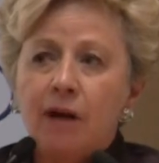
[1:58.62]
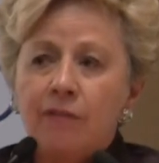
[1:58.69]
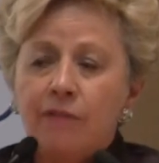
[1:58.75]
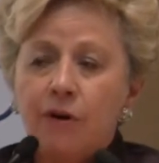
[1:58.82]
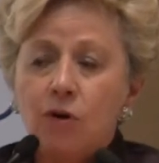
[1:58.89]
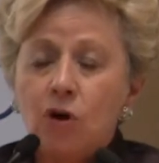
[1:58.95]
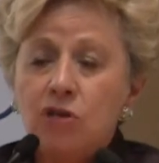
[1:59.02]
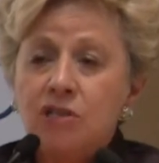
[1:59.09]

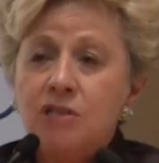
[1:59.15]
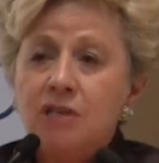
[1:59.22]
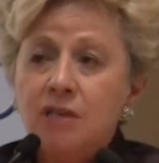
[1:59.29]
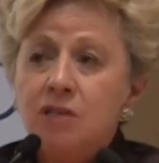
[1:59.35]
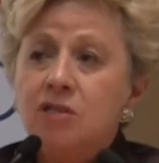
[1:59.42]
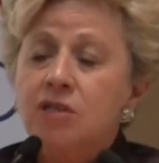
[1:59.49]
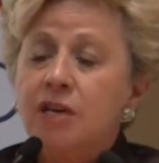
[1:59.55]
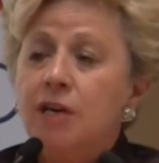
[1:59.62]
there are
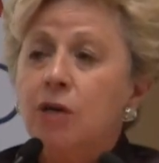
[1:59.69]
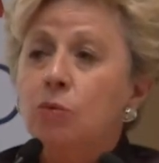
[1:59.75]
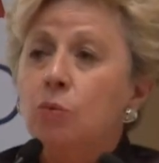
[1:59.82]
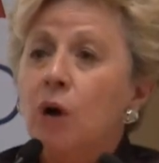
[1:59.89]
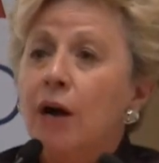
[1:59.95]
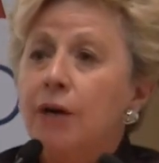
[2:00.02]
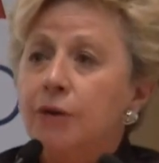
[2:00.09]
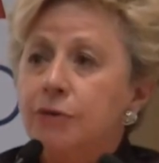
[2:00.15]
16
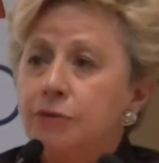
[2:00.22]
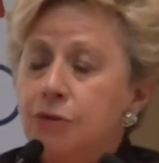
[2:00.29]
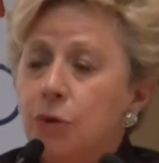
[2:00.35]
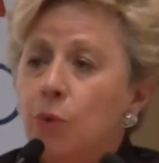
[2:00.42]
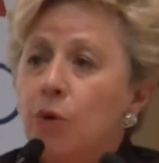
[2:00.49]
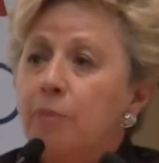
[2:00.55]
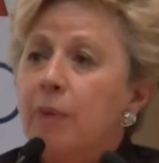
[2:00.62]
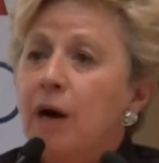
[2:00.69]
writers
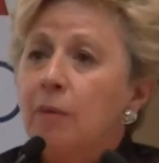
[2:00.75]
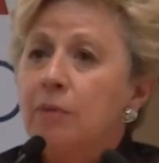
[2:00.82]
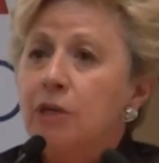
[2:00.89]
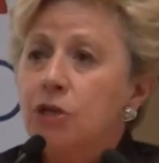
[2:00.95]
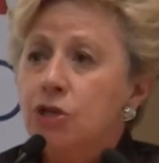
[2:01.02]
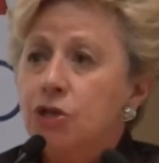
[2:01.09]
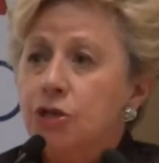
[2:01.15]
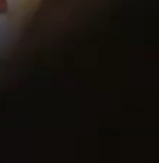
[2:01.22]
who were
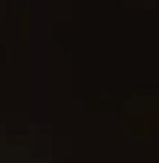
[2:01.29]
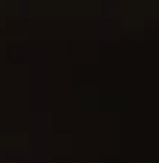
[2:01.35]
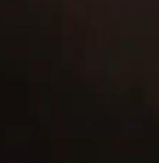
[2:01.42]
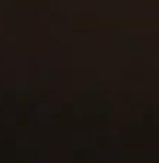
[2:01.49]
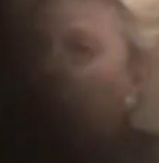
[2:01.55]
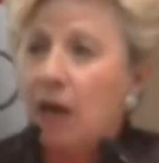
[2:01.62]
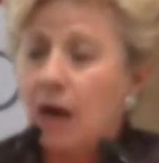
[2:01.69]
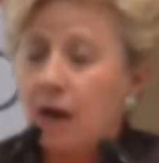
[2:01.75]
published
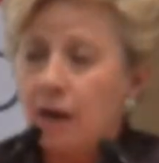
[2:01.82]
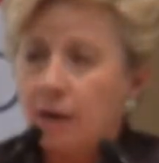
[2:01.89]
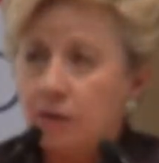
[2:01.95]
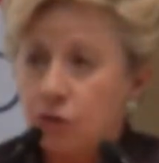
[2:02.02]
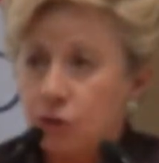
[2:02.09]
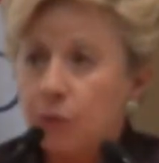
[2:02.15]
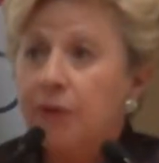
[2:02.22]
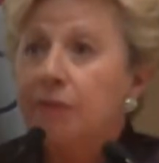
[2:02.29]

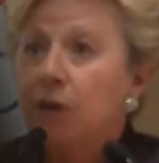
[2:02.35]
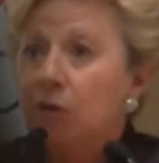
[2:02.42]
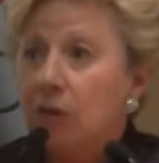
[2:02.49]
during their